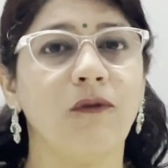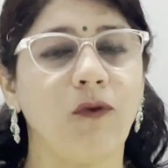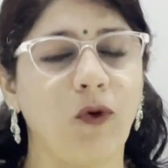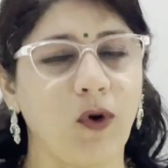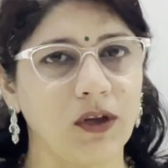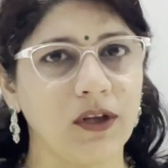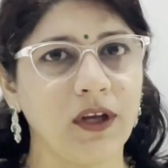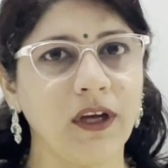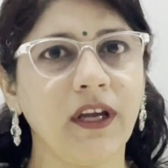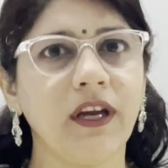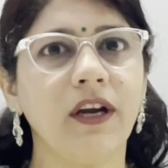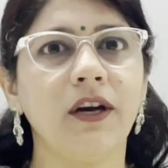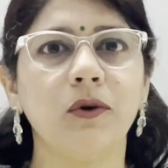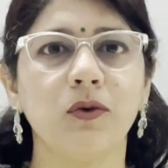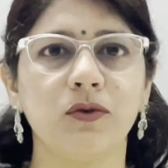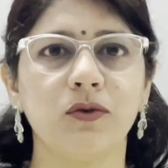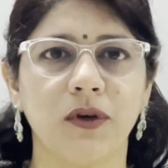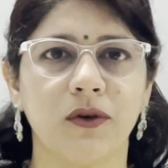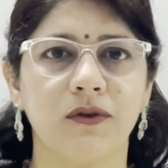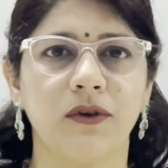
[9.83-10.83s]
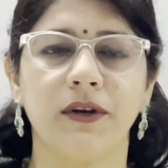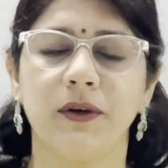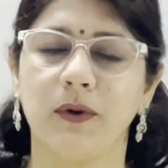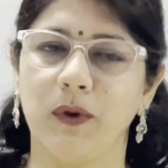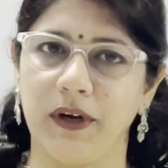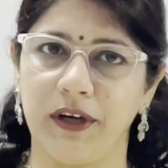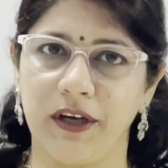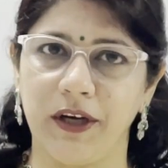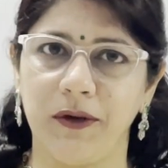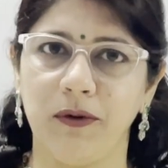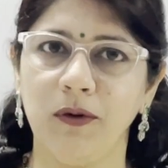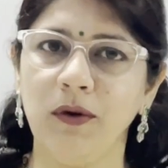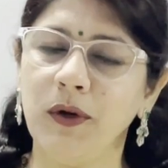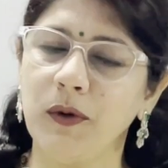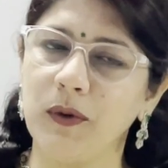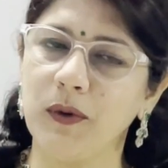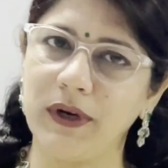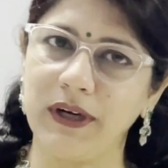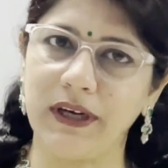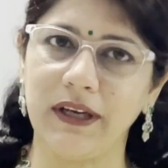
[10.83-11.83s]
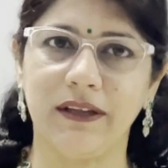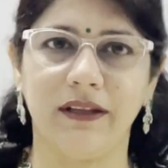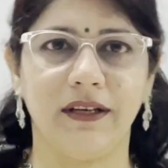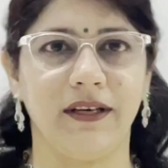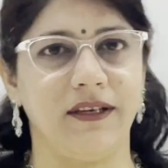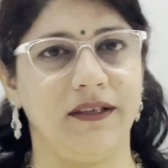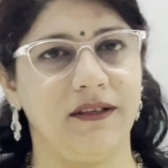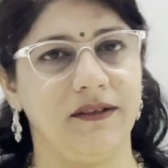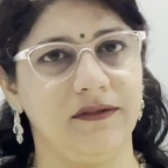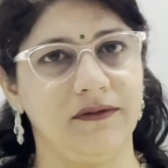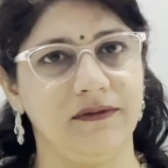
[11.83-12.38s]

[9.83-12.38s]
for the year 2022-23.